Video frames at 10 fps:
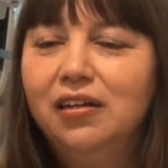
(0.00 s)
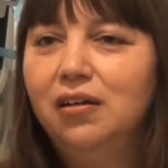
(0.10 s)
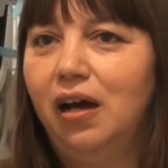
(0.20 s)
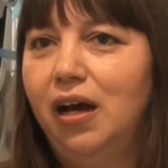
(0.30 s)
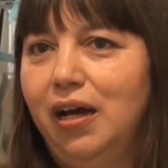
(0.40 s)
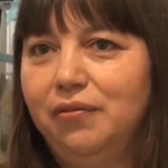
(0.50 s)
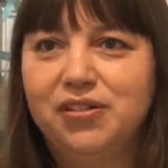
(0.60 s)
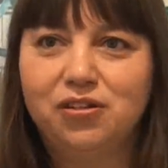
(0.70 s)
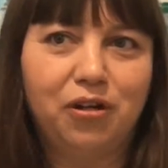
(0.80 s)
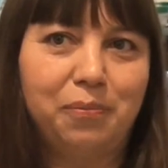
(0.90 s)

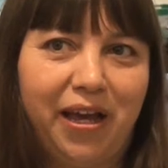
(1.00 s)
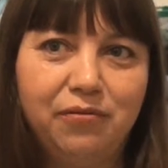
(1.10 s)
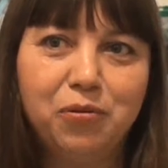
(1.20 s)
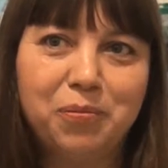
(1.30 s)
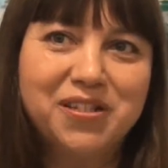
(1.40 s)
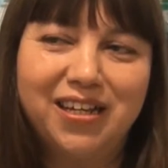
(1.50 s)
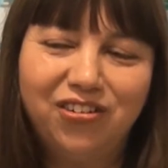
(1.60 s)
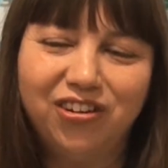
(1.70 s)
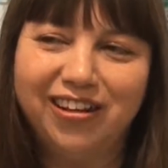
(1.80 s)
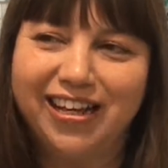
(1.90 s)
If it's not a painful
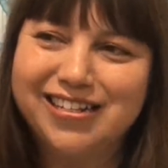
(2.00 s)
procedure,